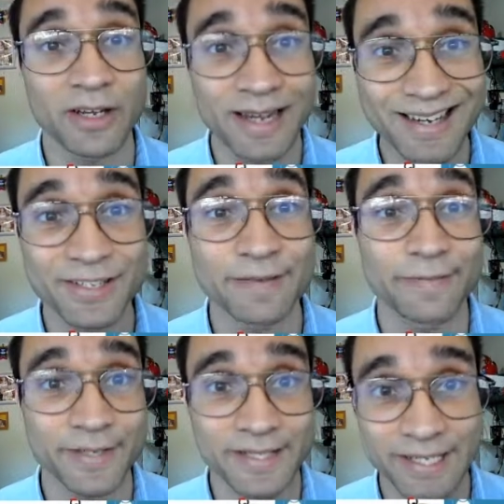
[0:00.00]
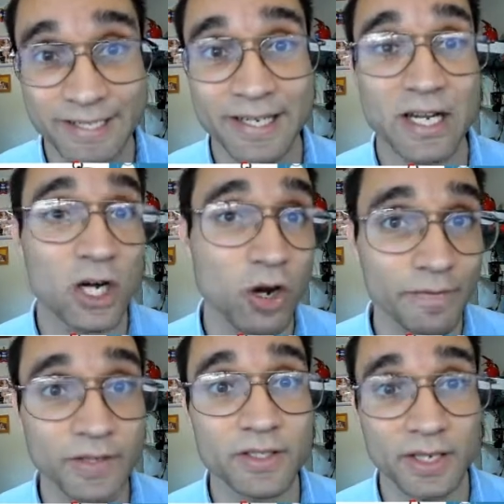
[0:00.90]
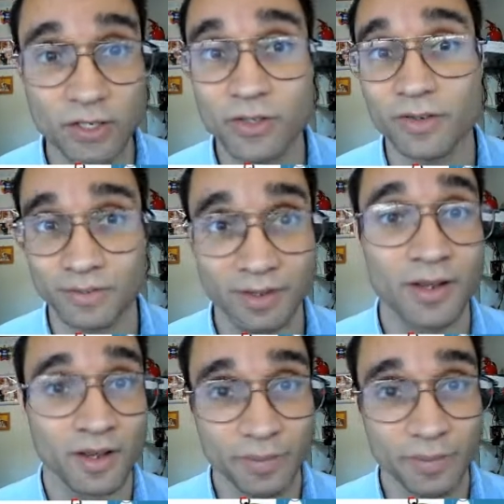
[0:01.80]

you can actually facilitate a conversation